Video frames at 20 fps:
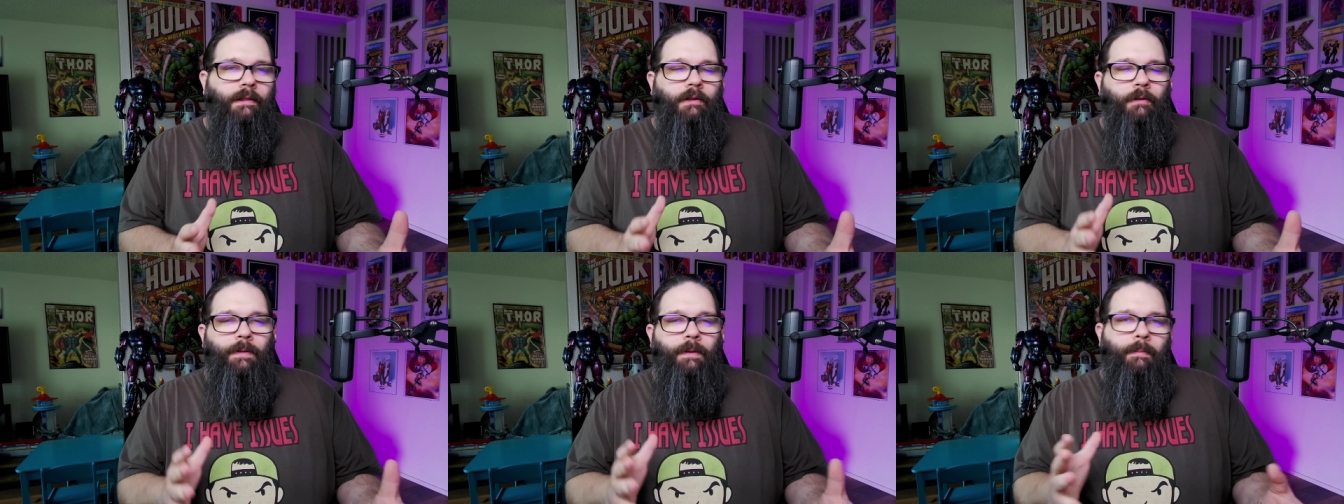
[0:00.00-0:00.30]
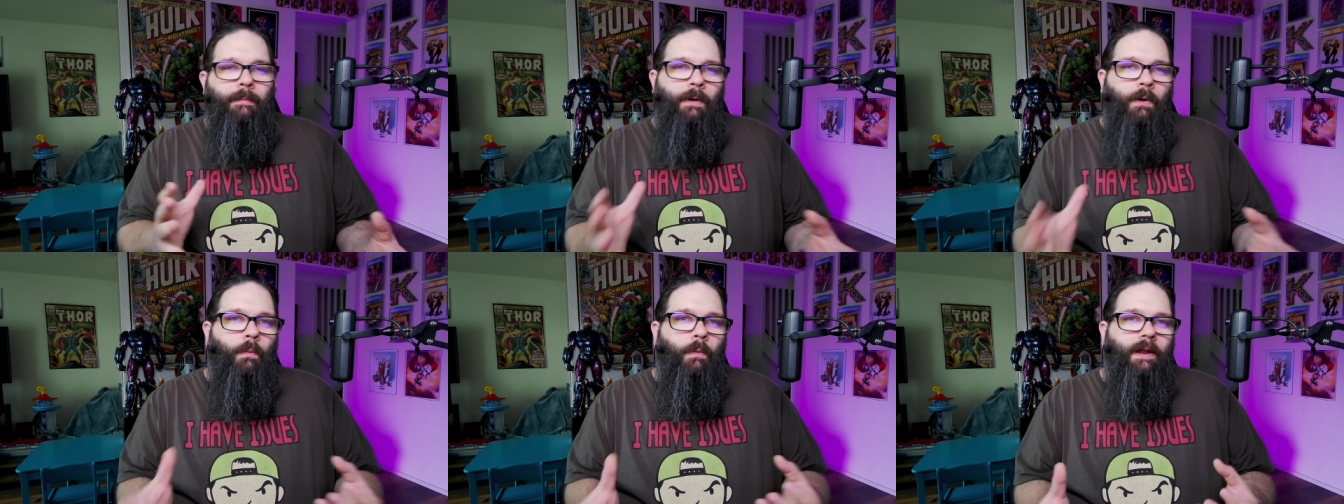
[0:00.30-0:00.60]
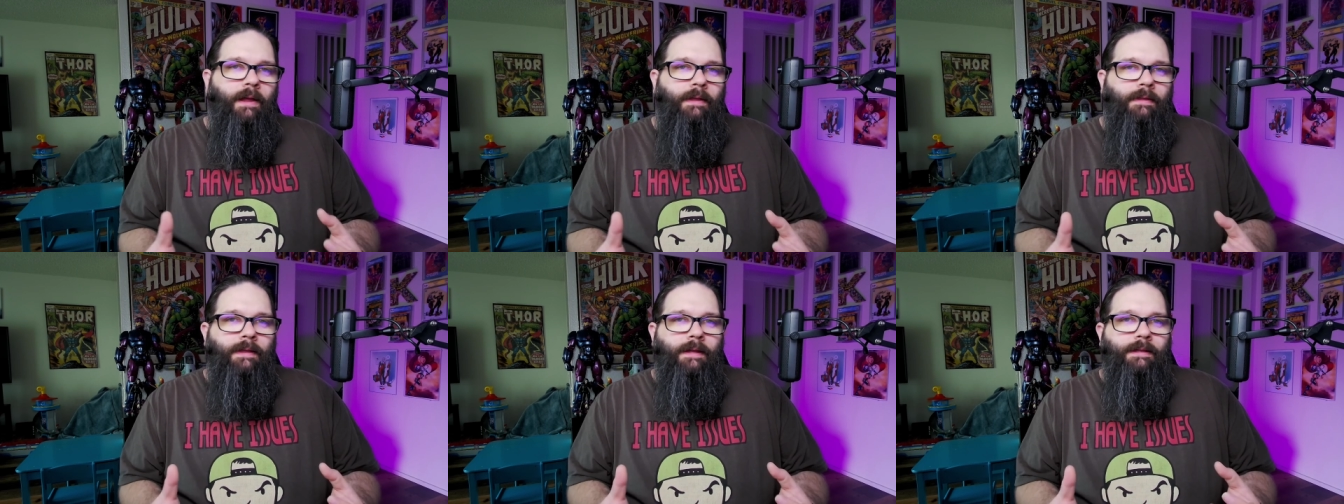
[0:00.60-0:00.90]
a little bit about
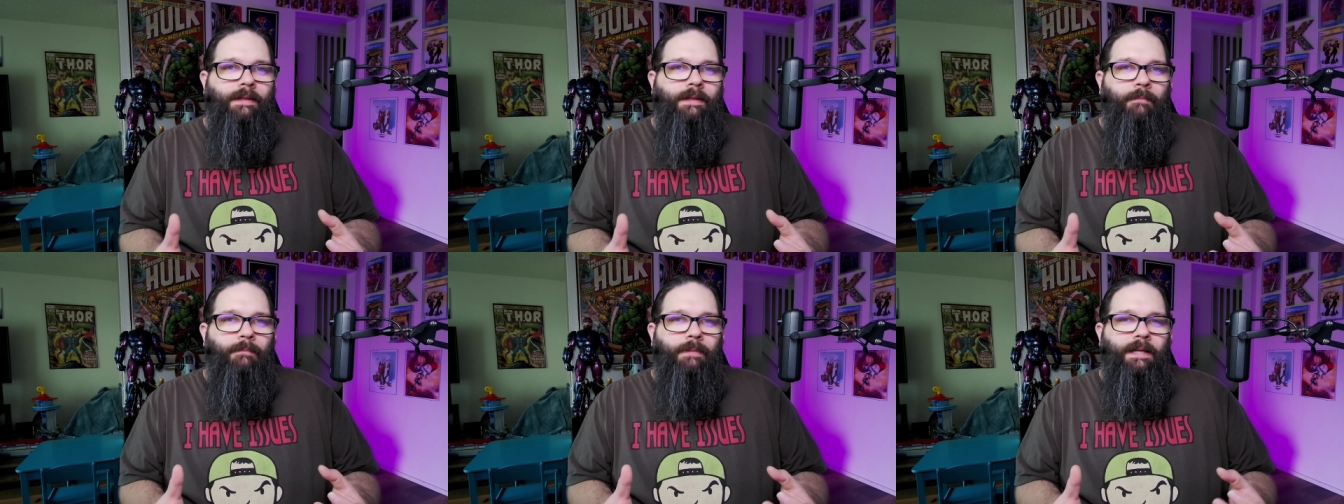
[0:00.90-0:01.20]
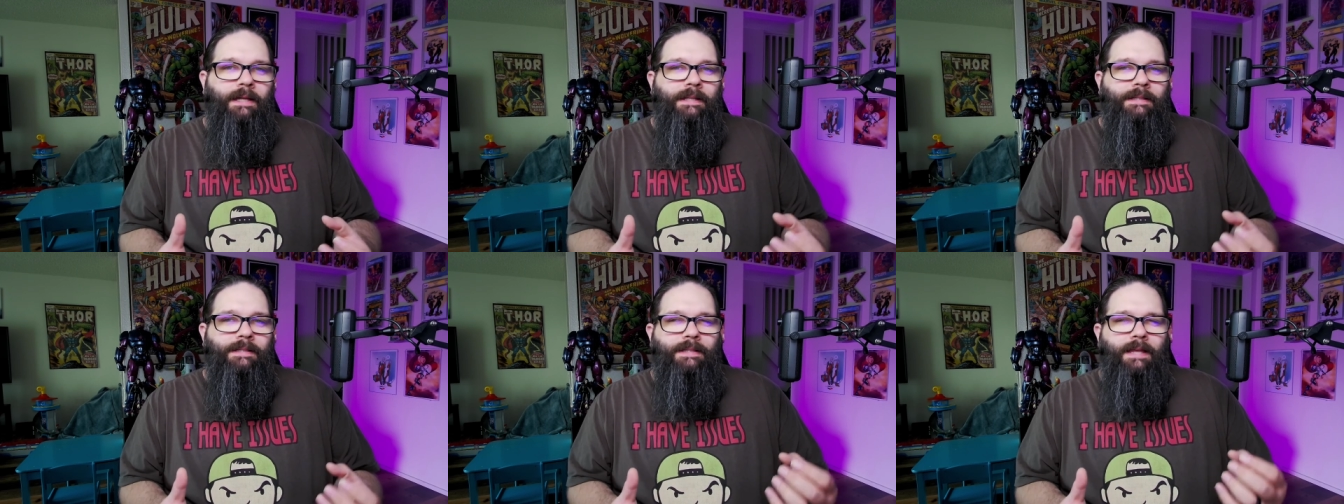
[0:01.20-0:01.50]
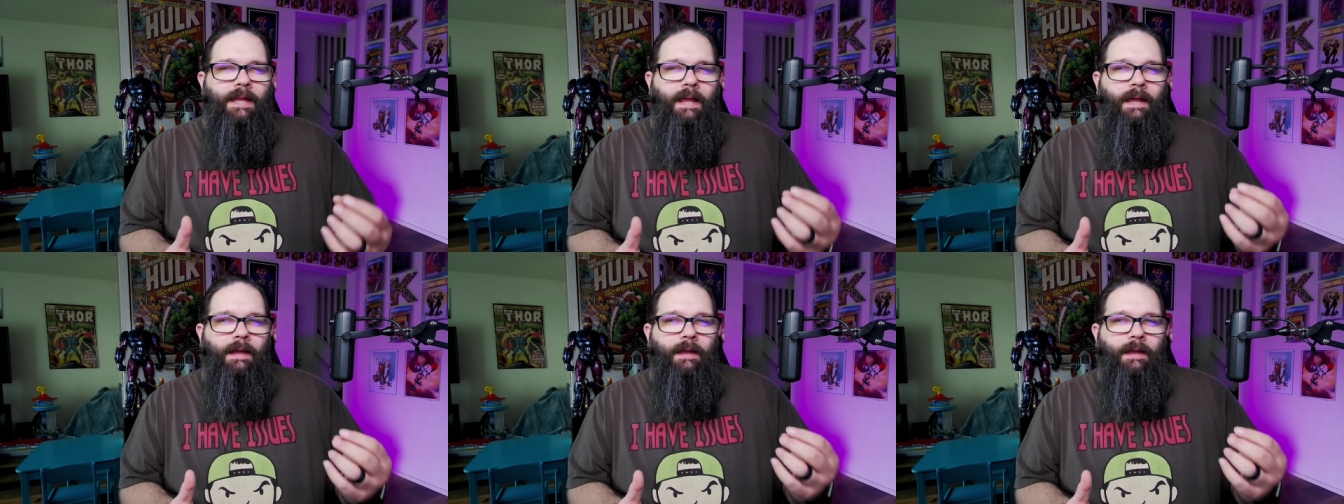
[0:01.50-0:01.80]
what I think that means
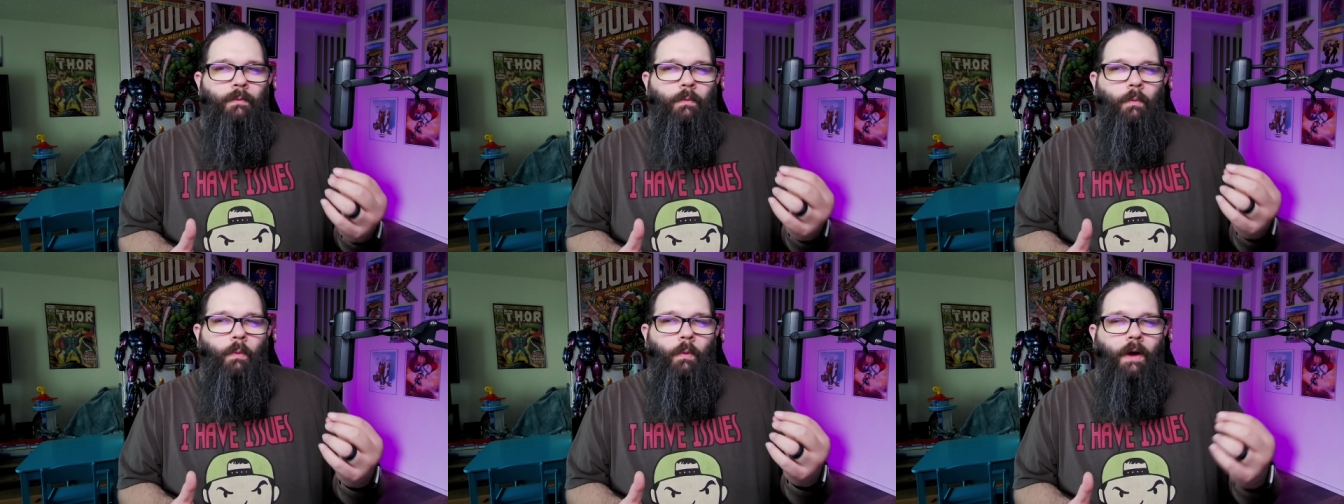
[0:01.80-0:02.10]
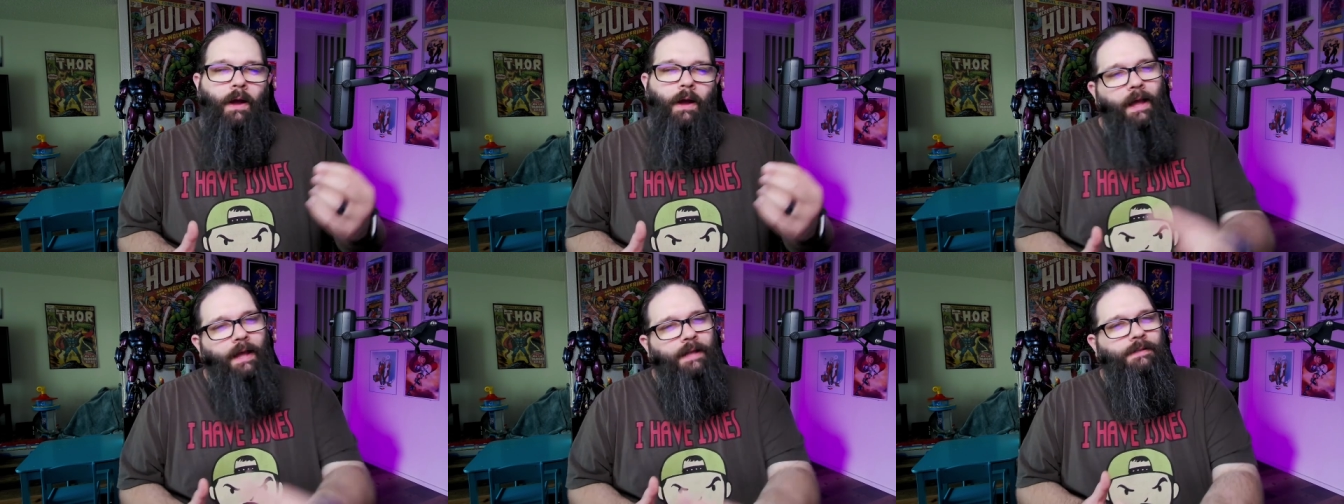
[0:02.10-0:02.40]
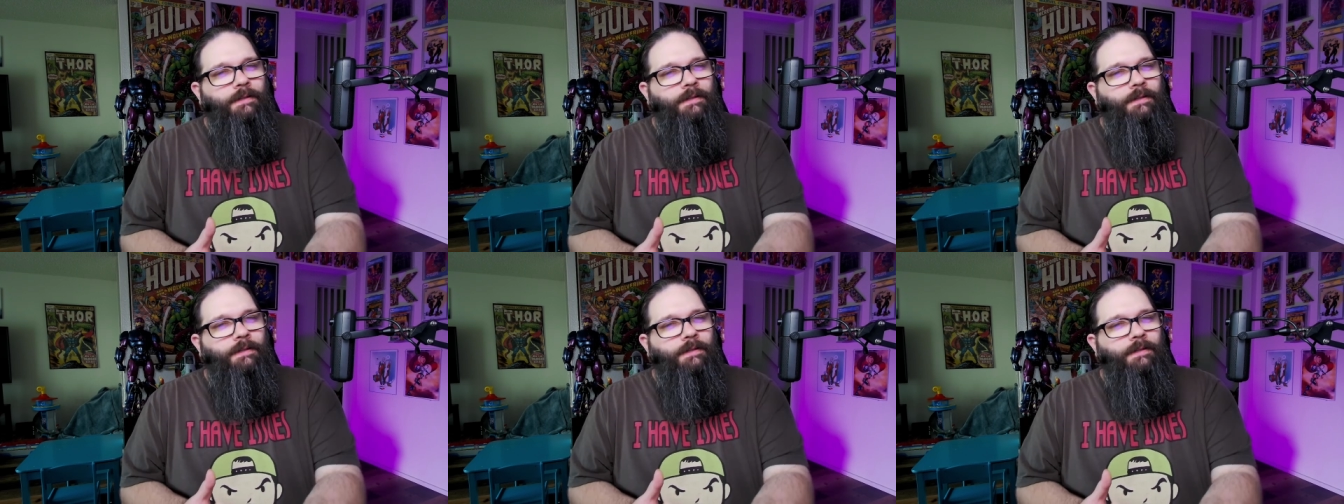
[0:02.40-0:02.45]
and why I